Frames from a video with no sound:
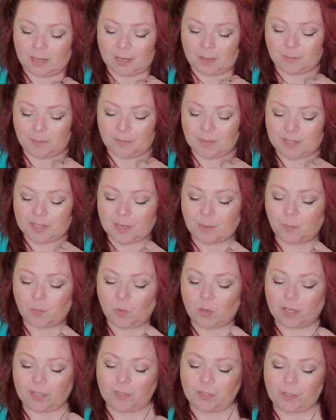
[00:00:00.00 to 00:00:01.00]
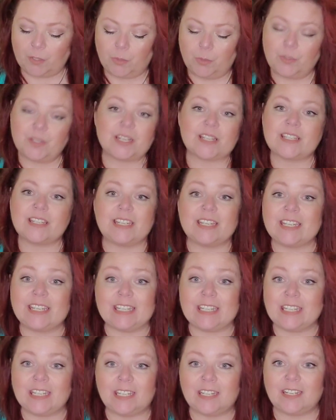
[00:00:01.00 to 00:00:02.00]
someone who doesn't
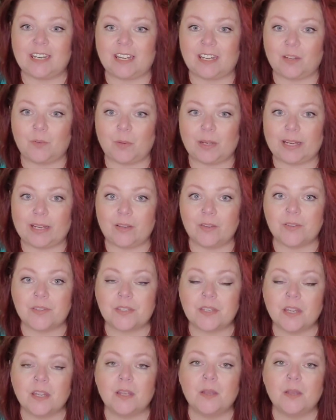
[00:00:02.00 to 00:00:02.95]
need anyone else,